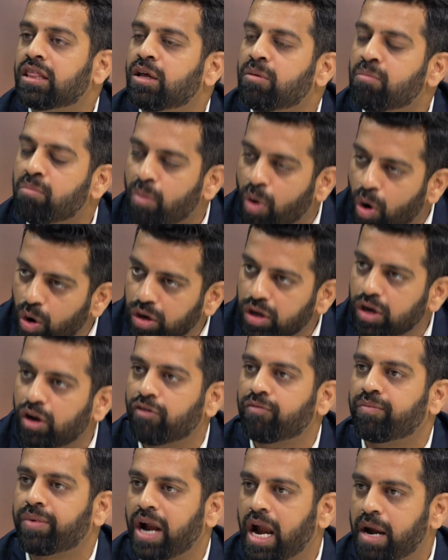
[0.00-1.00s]
The model
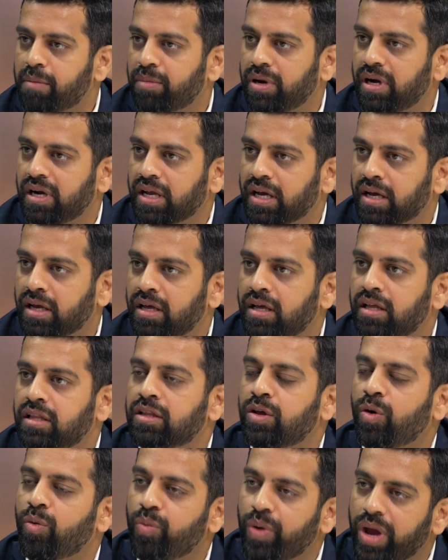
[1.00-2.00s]
of brand building,
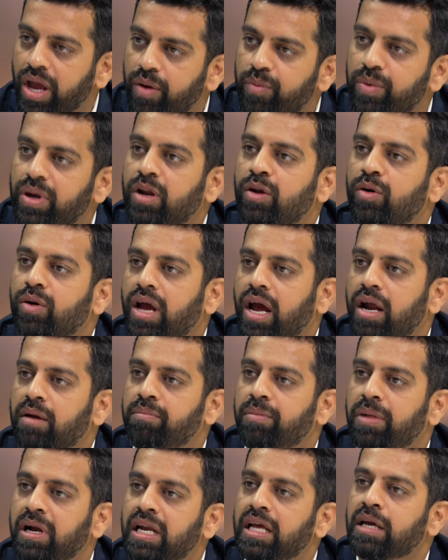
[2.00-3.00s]
the way we look
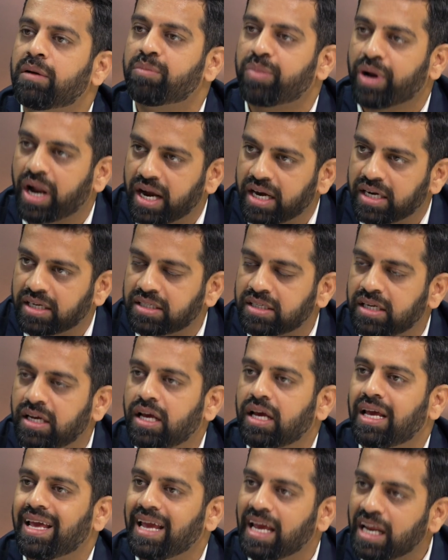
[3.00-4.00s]
at building brands
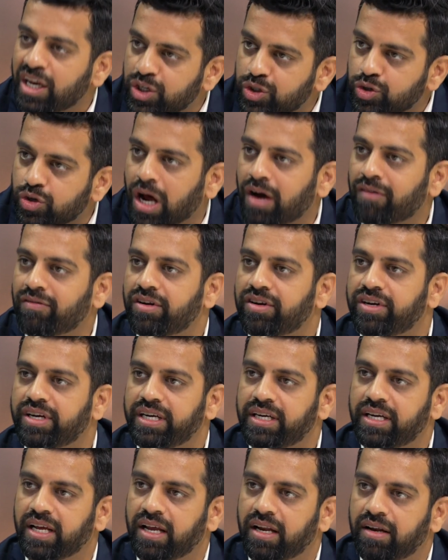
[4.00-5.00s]
in travel
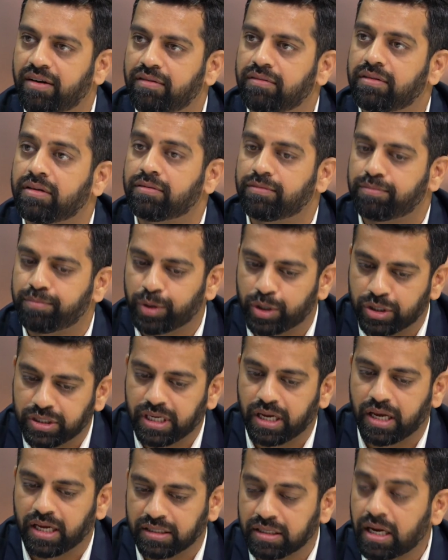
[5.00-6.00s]
retail, per
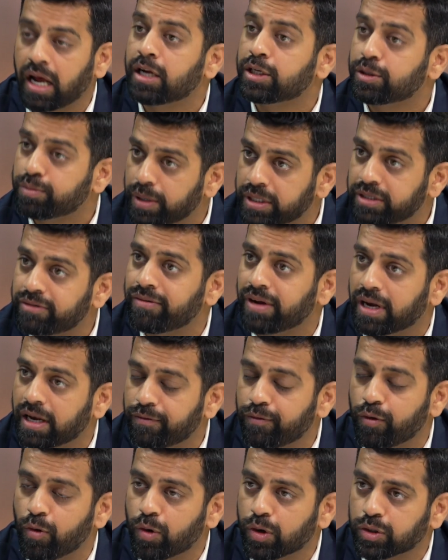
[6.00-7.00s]
se, and I'll
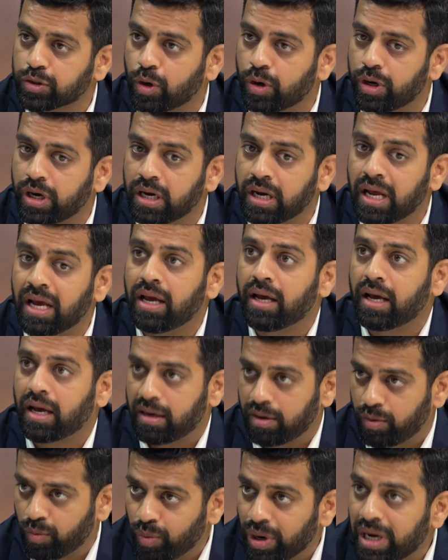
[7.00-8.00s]
specifically focus on it,
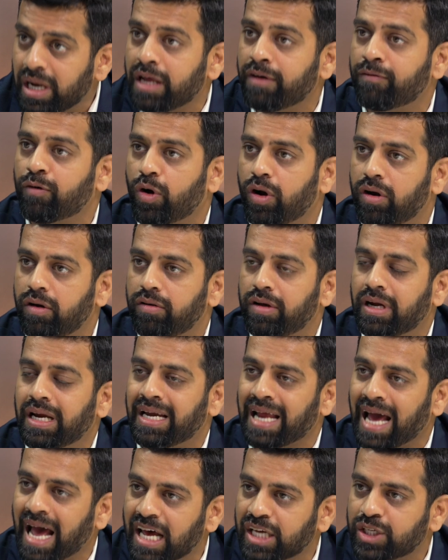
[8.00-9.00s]
will evolve.
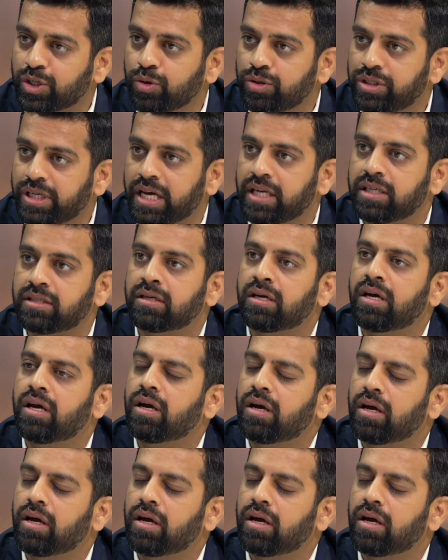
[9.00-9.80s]
It has to change.